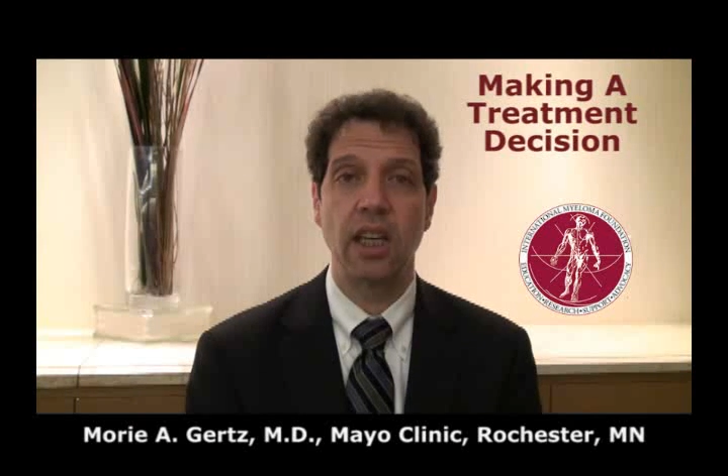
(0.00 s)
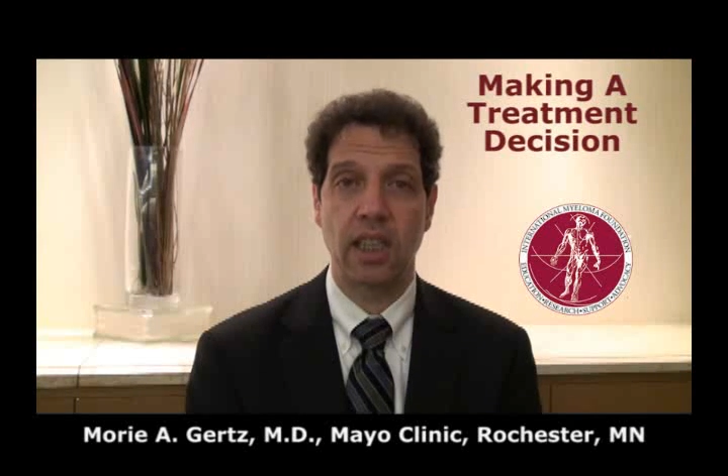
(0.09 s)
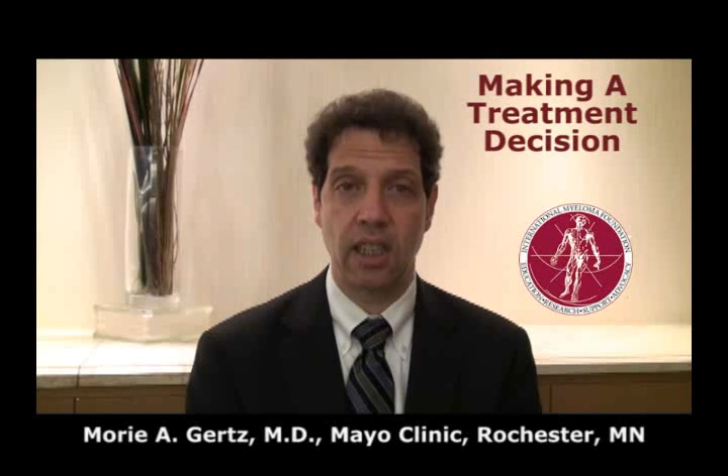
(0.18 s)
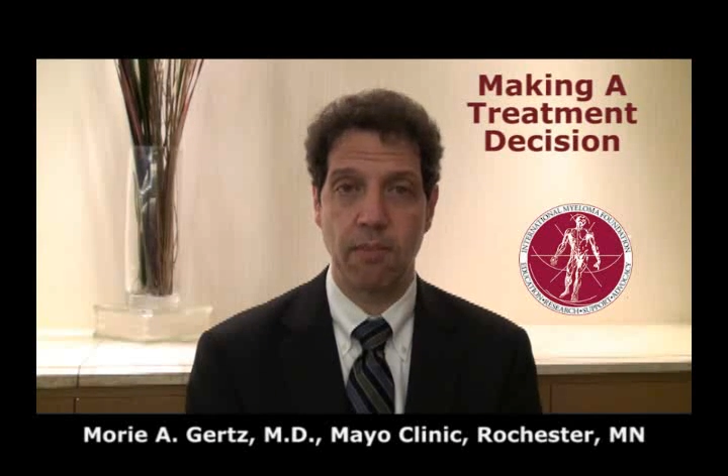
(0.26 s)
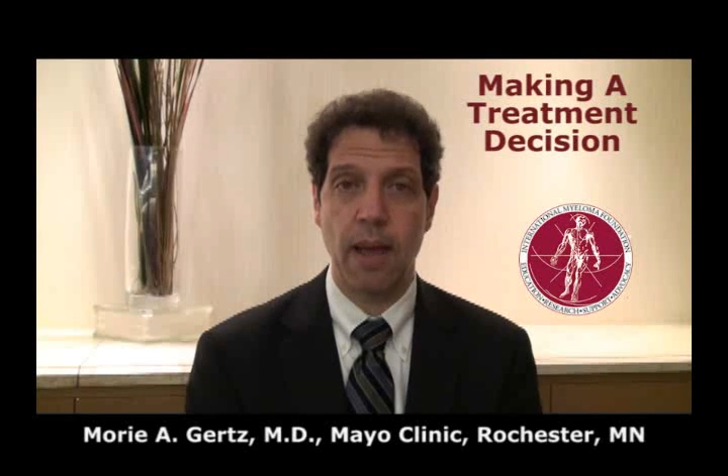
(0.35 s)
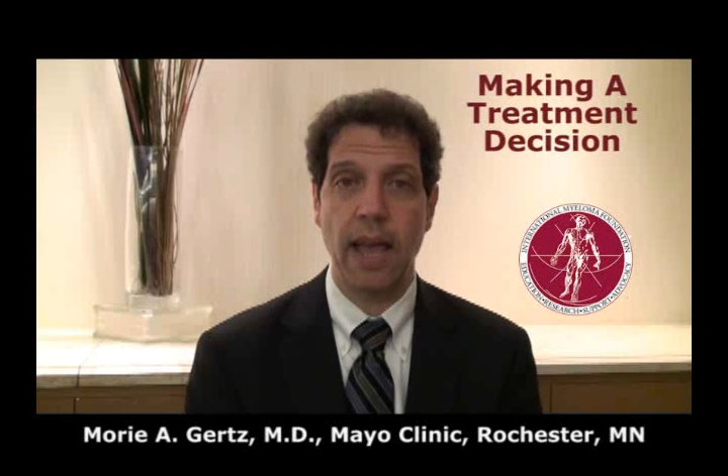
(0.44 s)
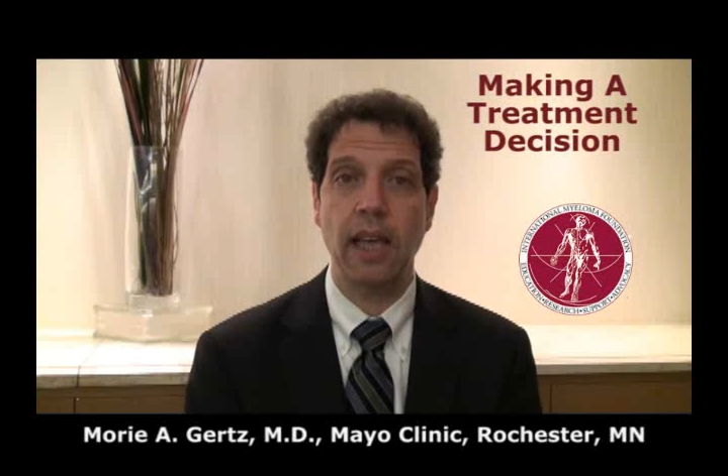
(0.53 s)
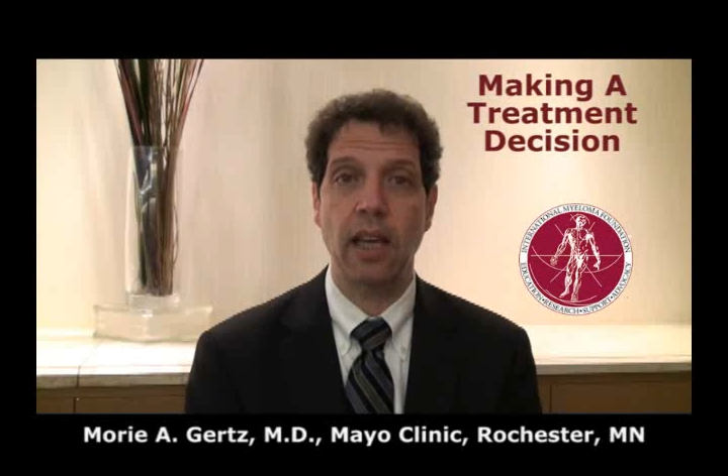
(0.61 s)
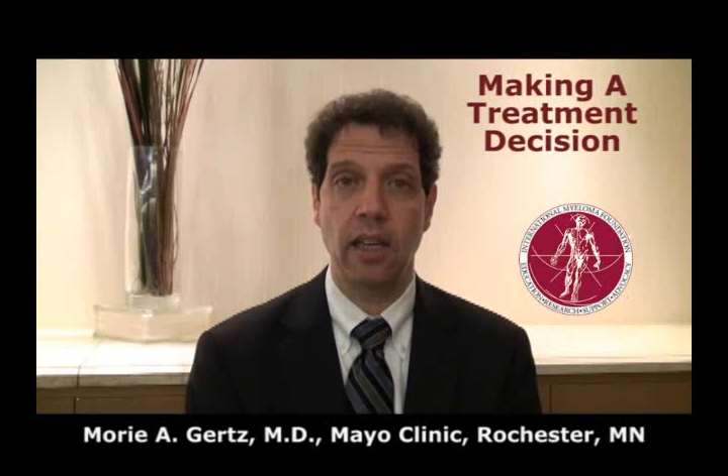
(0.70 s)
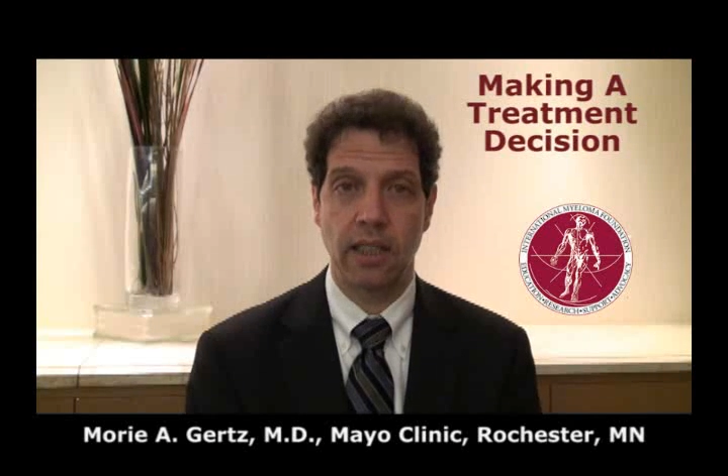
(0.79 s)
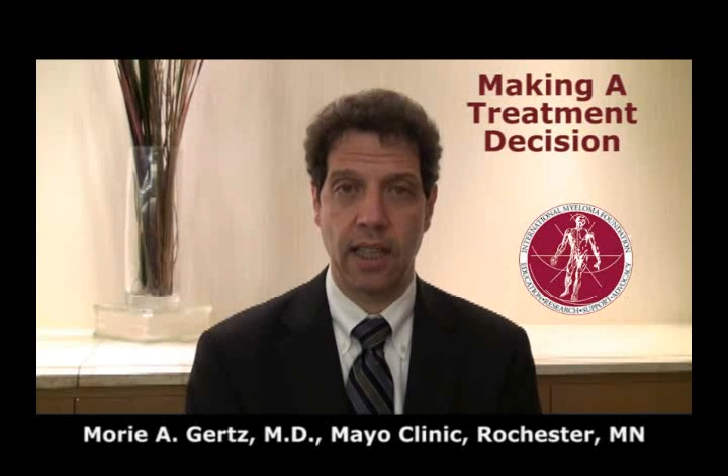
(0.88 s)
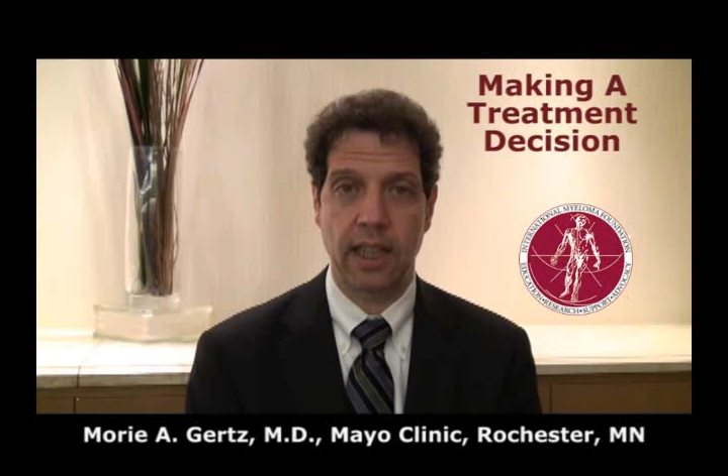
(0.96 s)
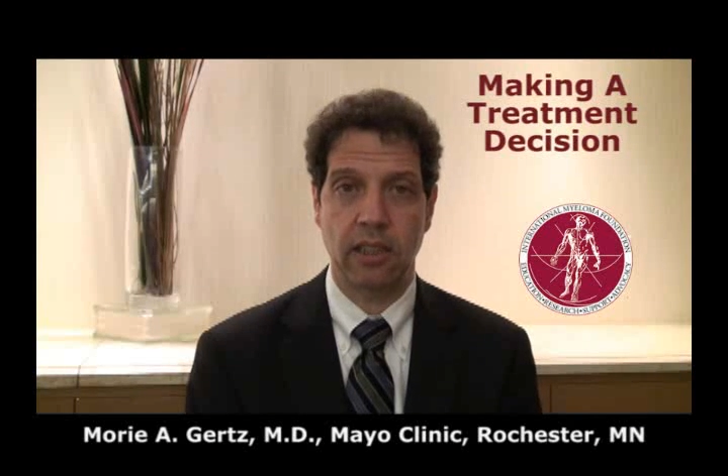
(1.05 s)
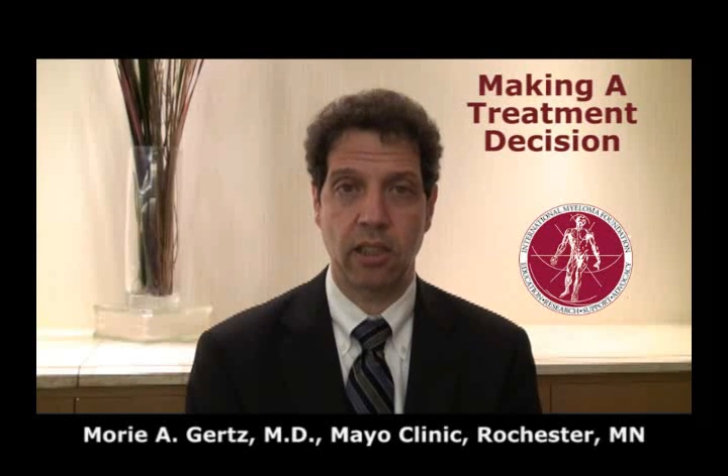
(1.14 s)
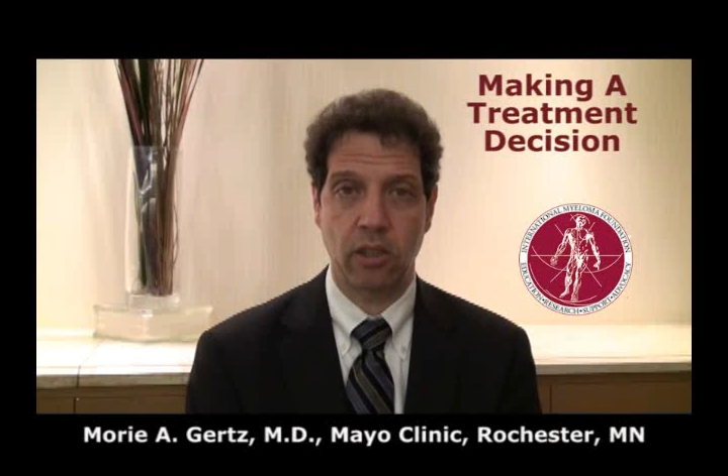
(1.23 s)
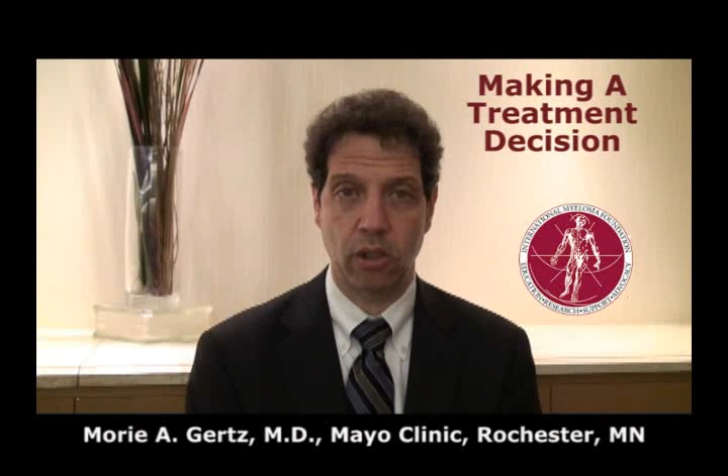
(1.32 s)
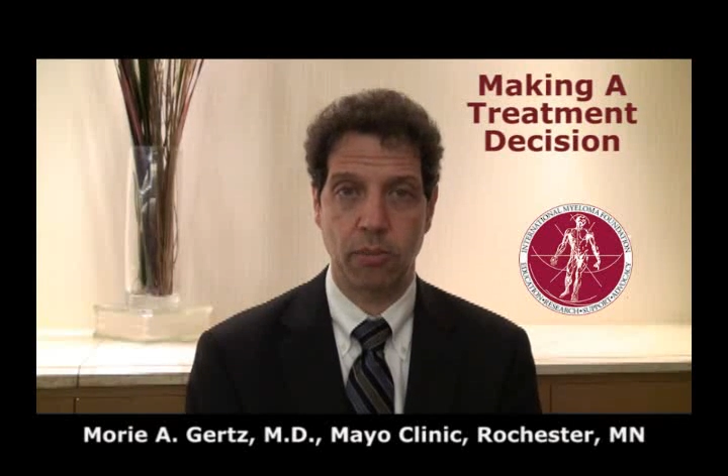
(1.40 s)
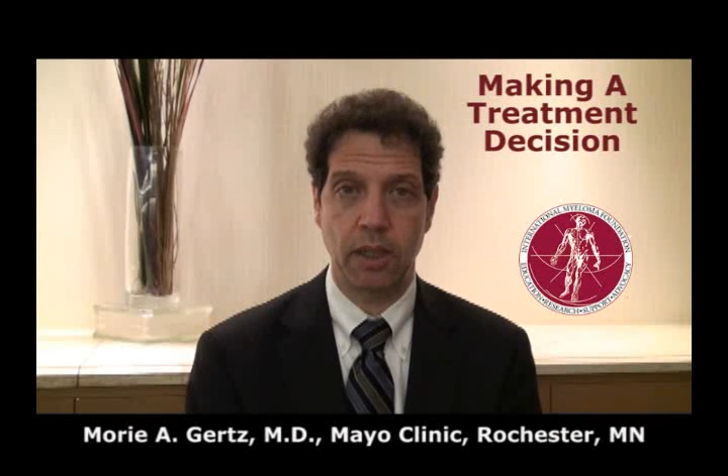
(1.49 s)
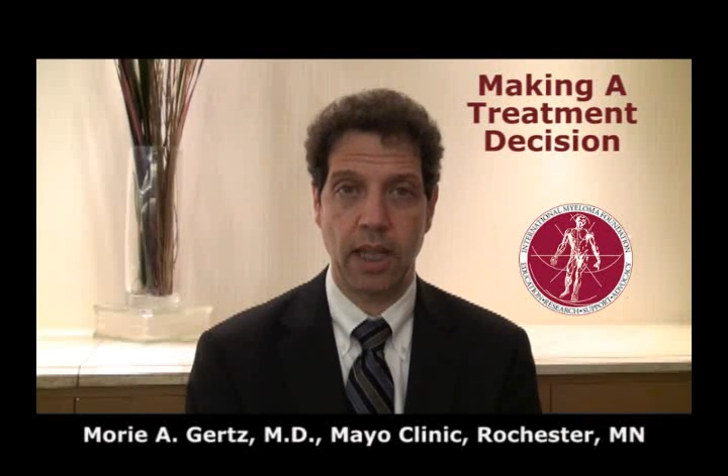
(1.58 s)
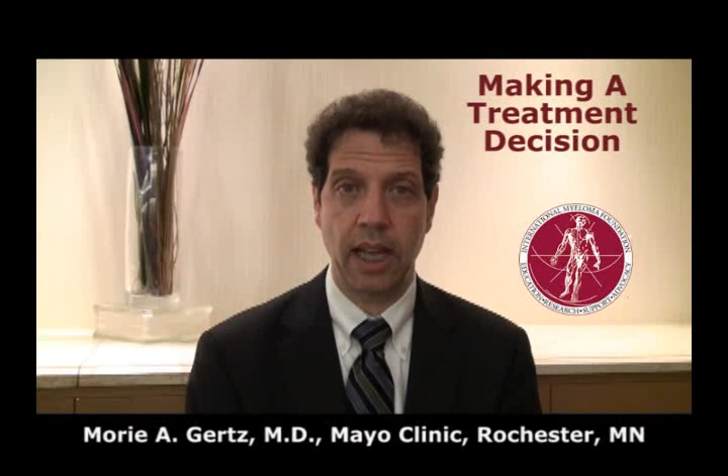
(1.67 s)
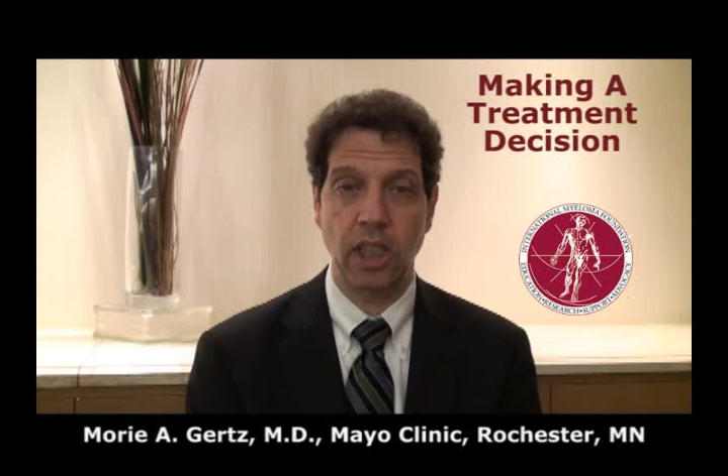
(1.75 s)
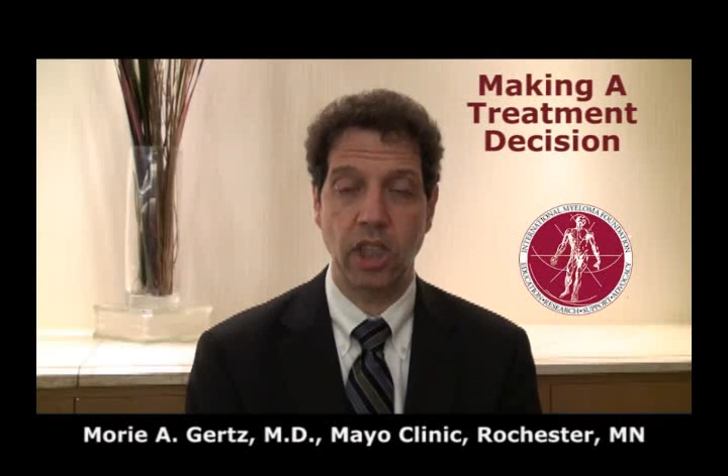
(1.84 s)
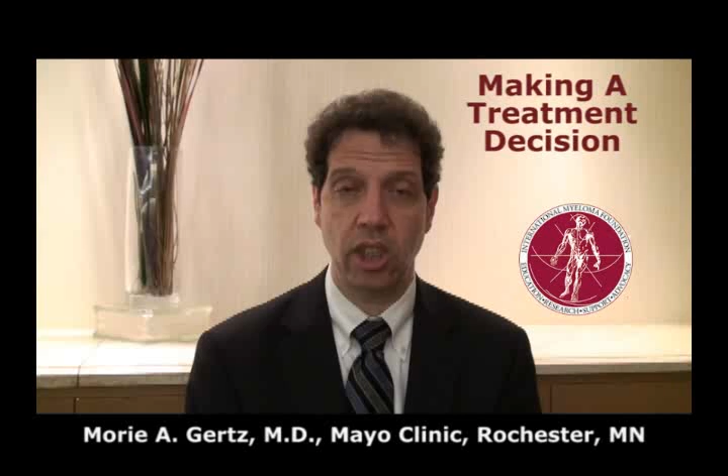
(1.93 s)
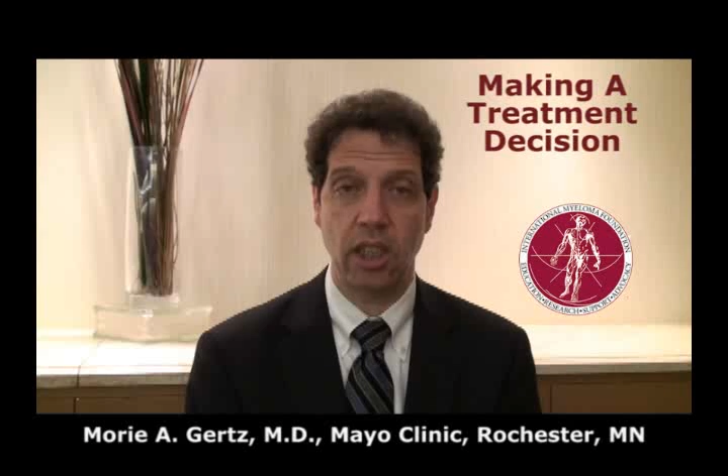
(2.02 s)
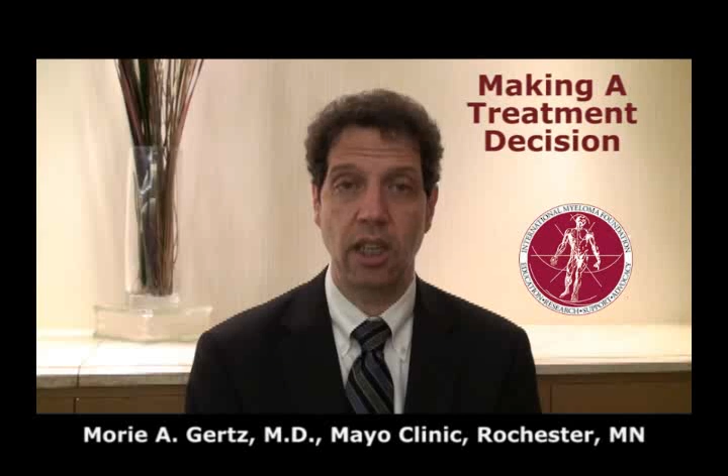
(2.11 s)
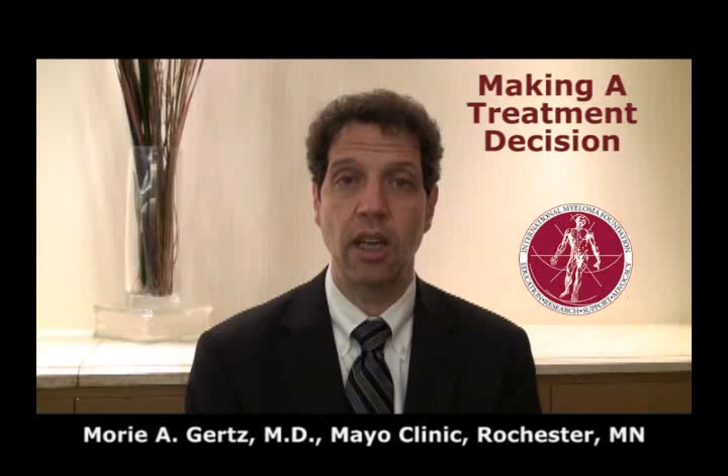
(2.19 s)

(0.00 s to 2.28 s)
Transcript: can make that determination.